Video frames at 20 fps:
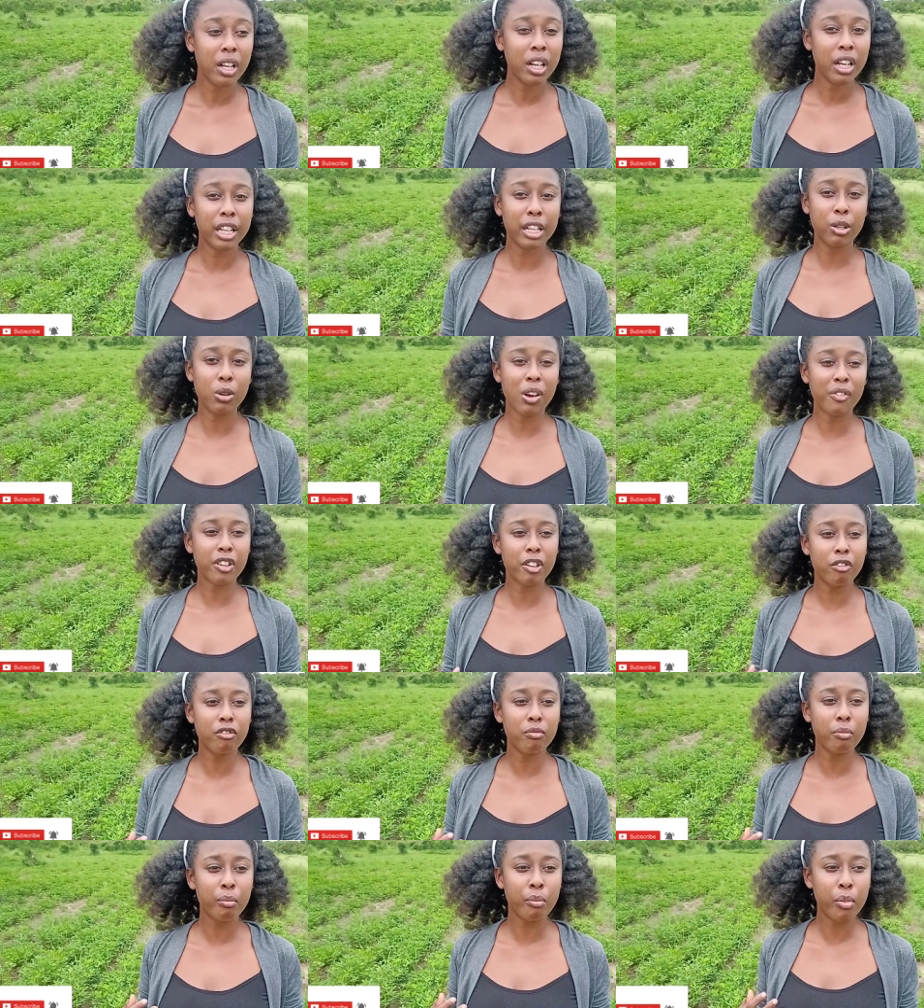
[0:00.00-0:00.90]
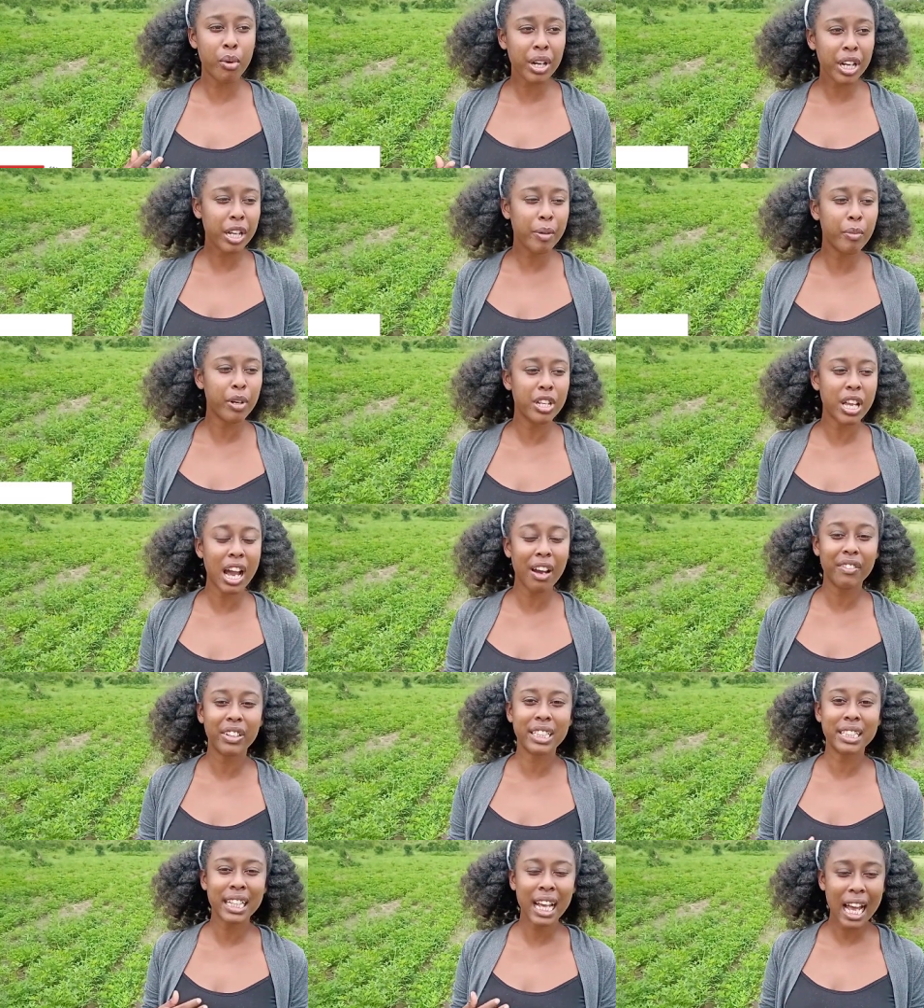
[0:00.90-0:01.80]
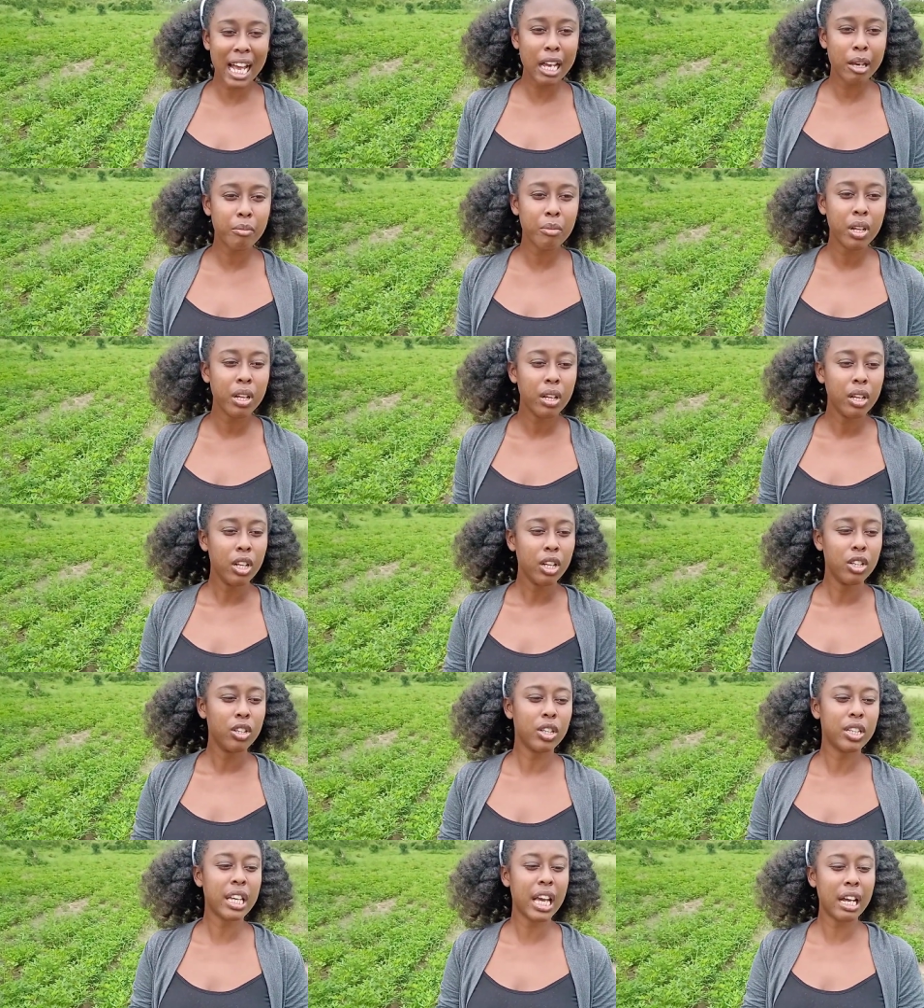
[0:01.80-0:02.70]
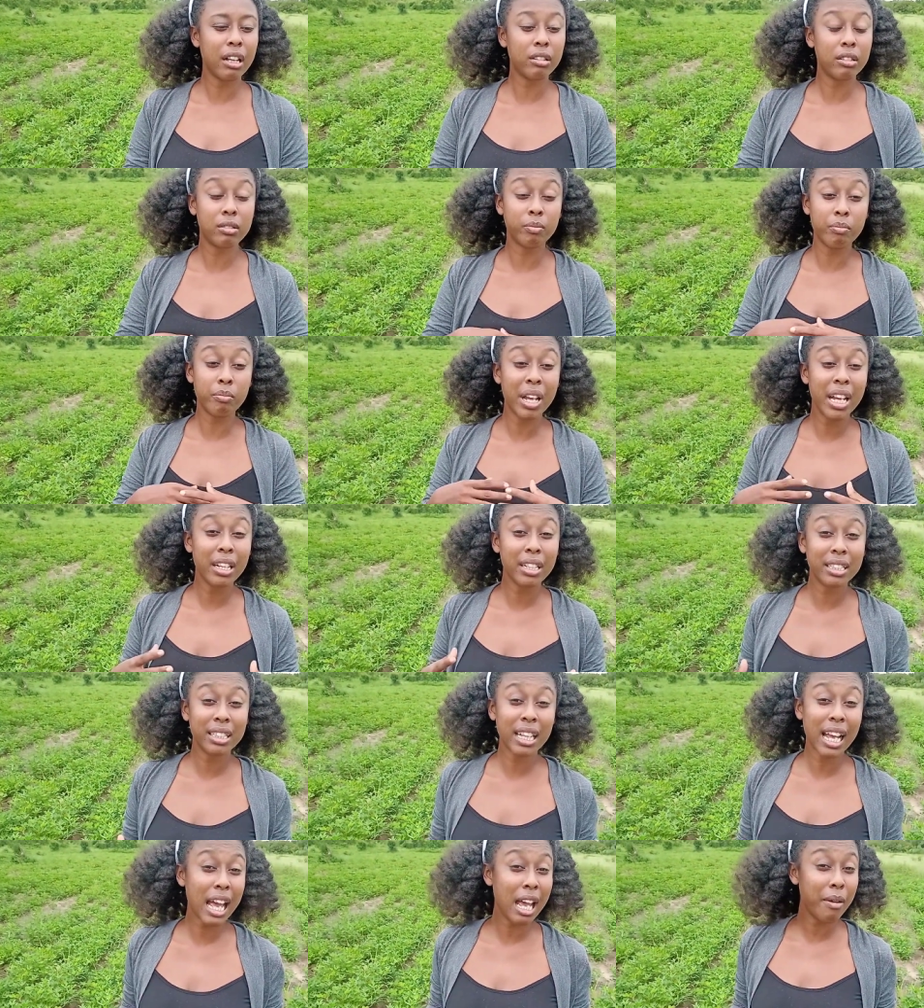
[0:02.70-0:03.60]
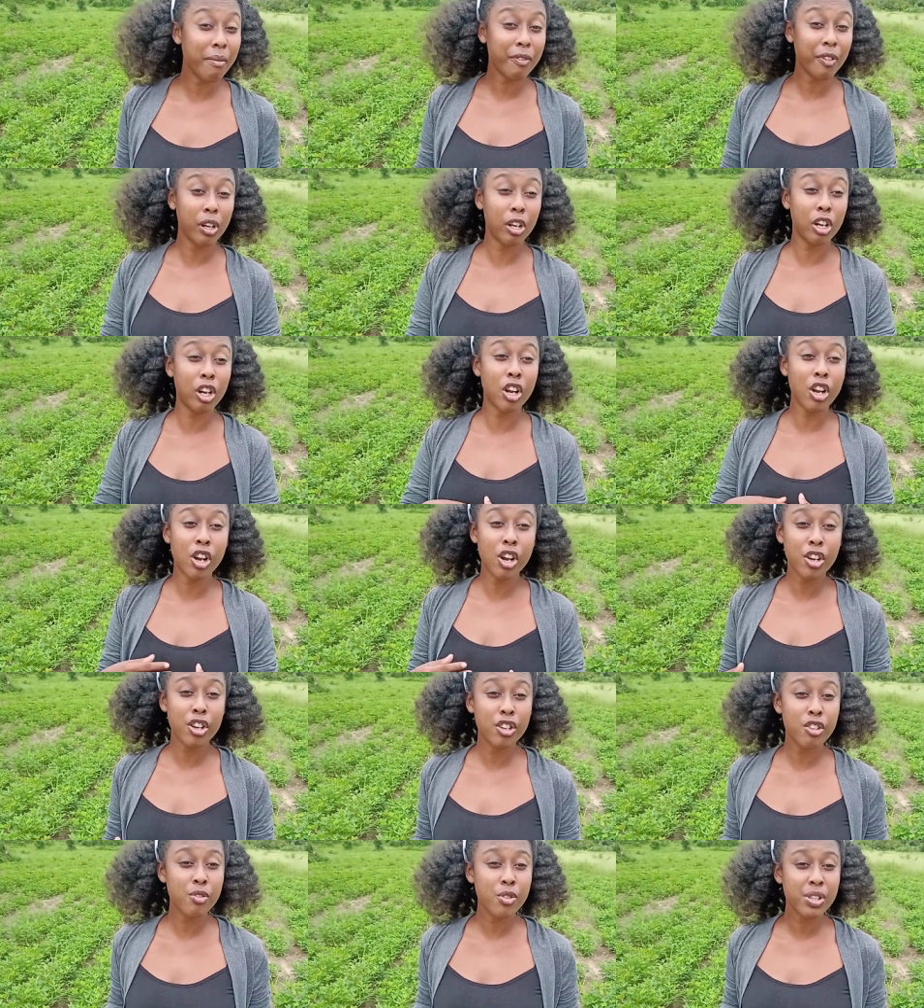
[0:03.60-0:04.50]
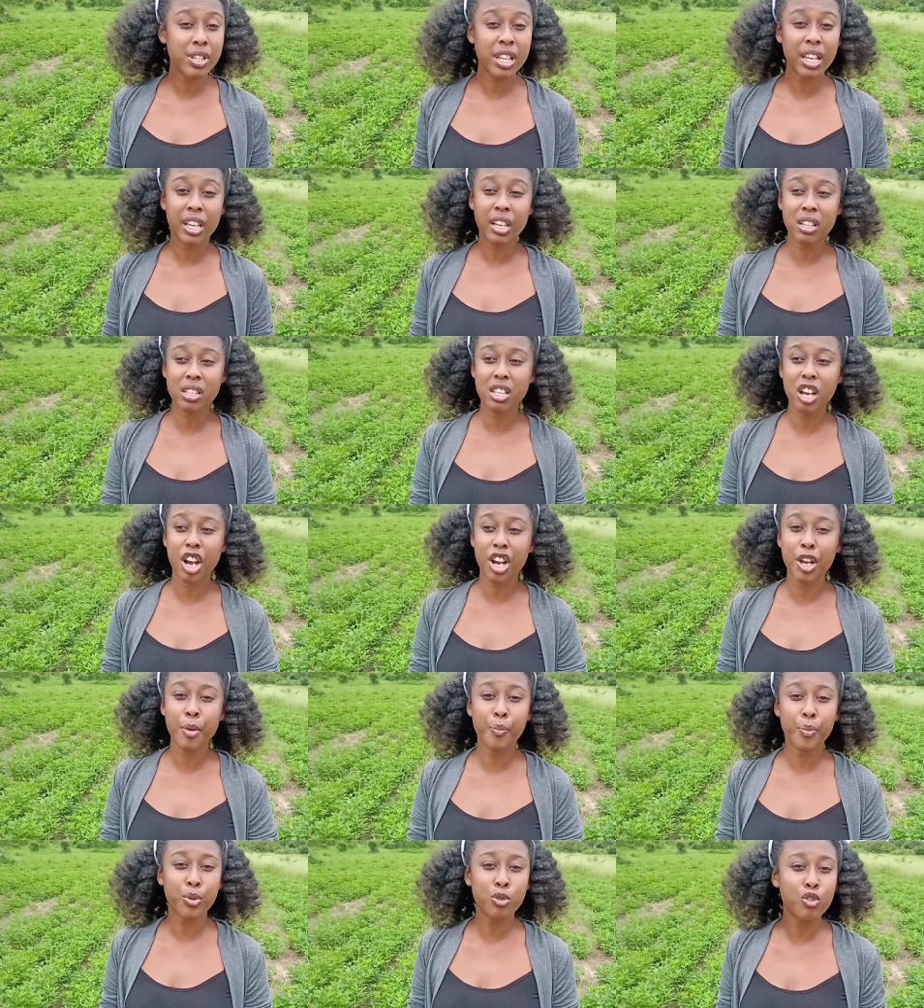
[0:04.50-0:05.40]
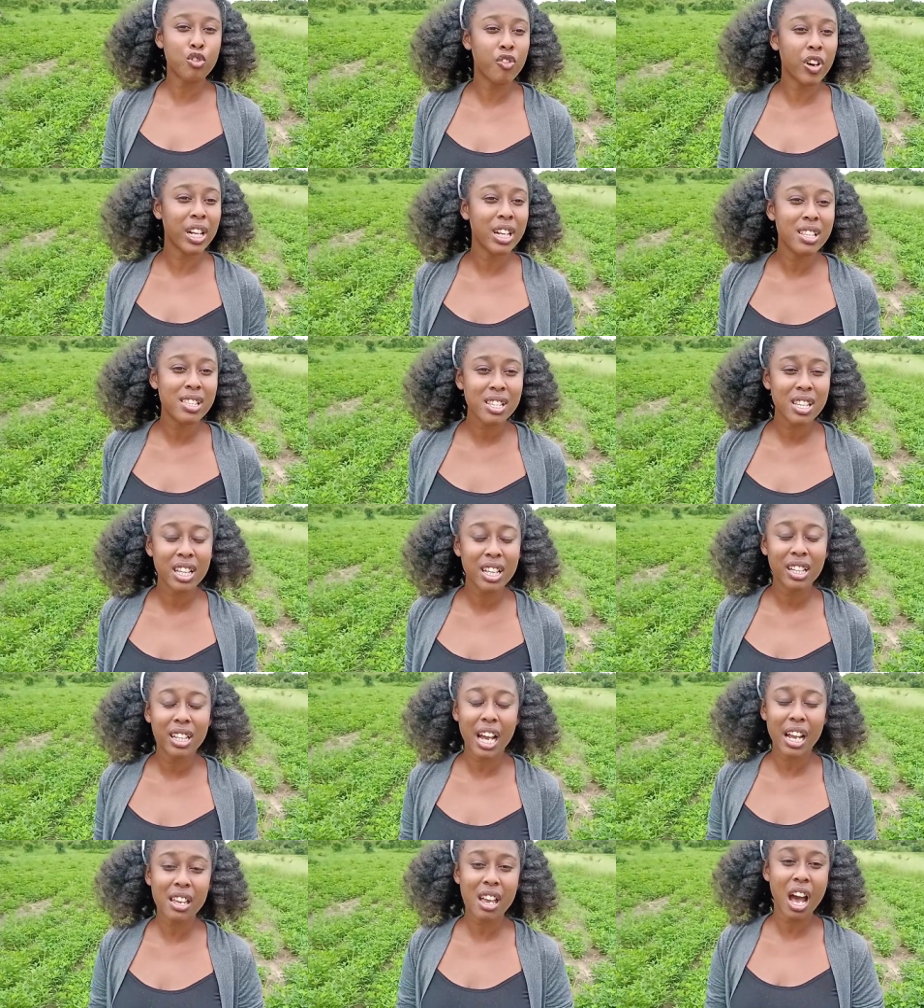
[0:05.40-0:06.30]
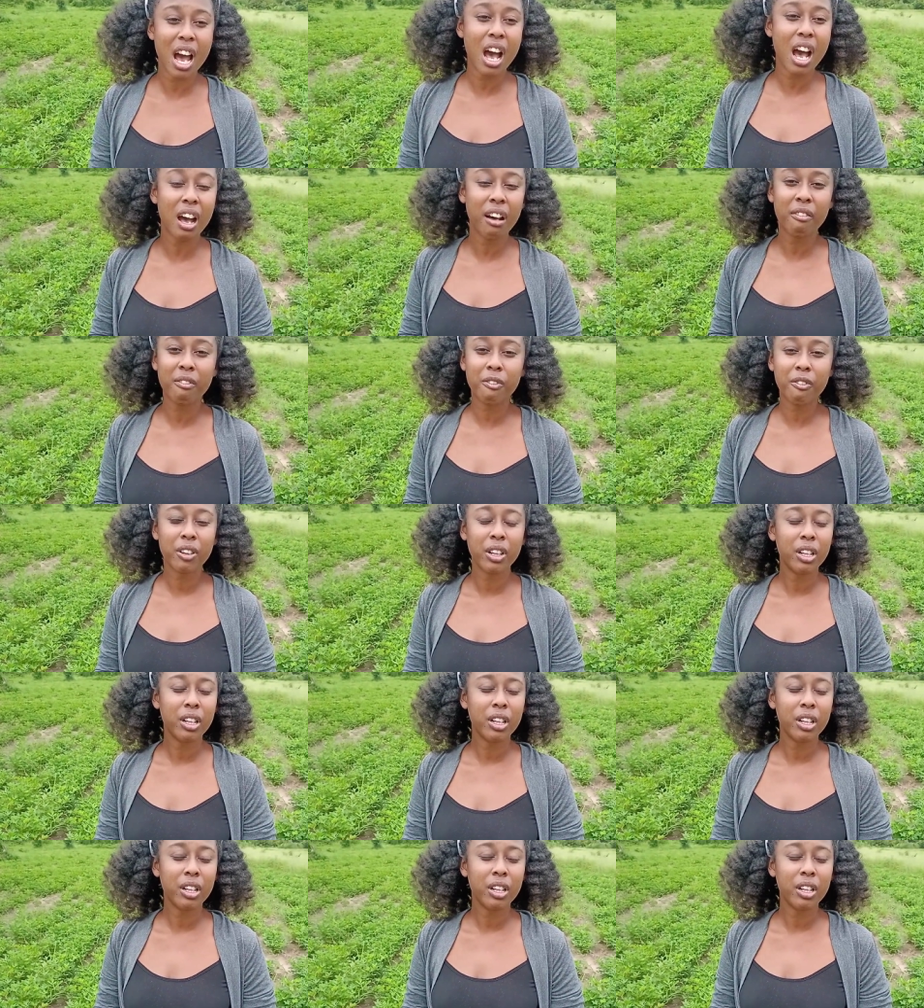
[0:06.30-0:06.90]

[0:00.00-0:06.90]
you don't have the money, but you have the time, you can make the time for learn new things or improve on the skill that you have,